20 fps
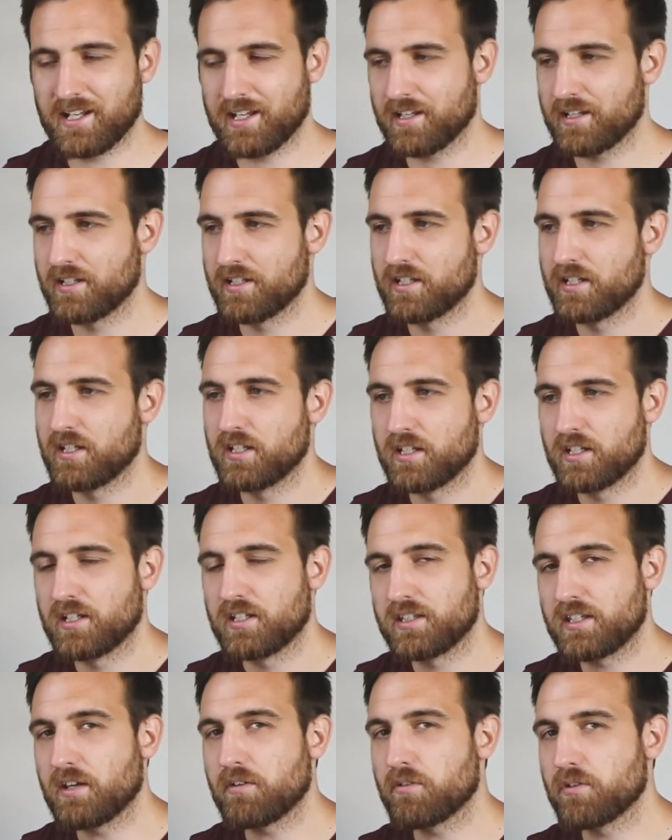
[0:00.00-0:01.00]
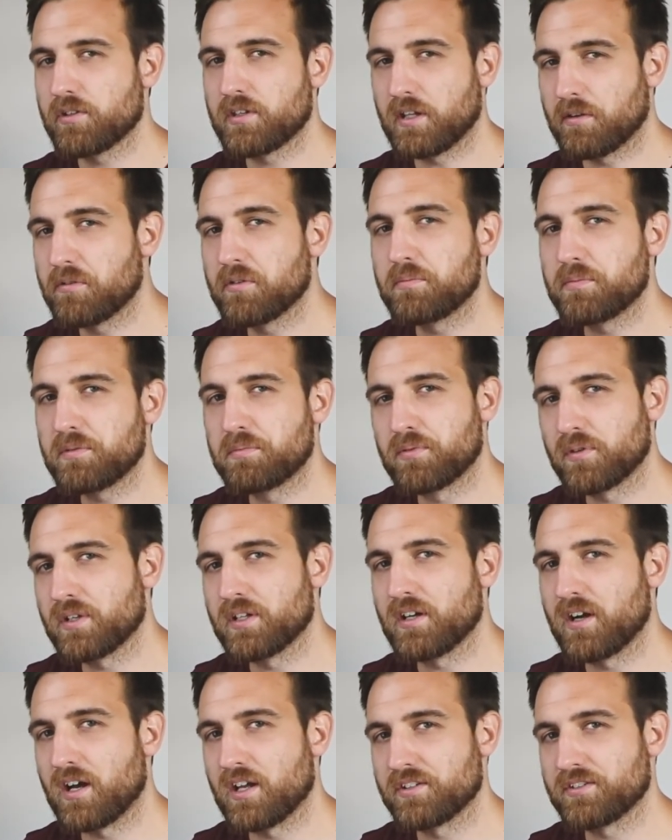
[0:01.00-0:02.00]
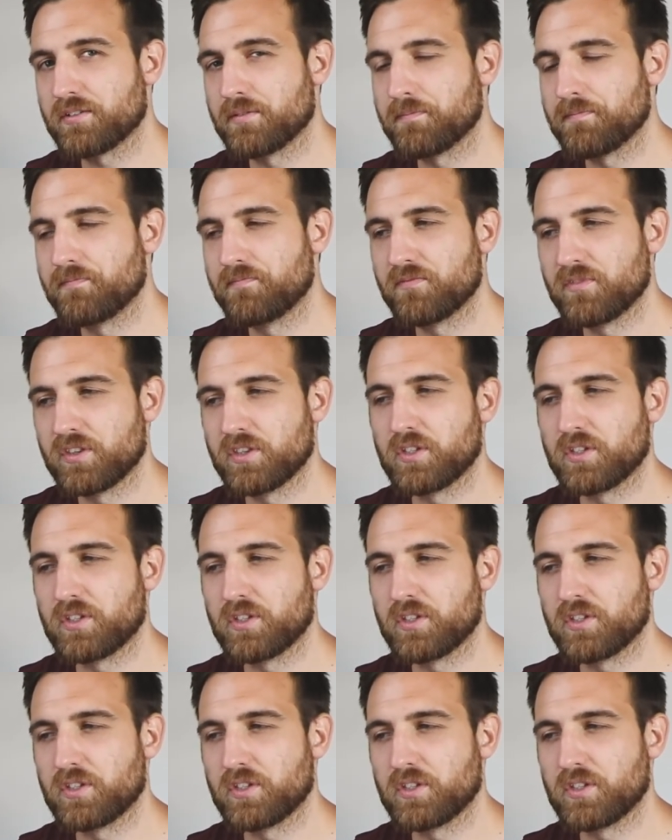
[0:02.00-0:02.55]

it, that would be pretty awesome.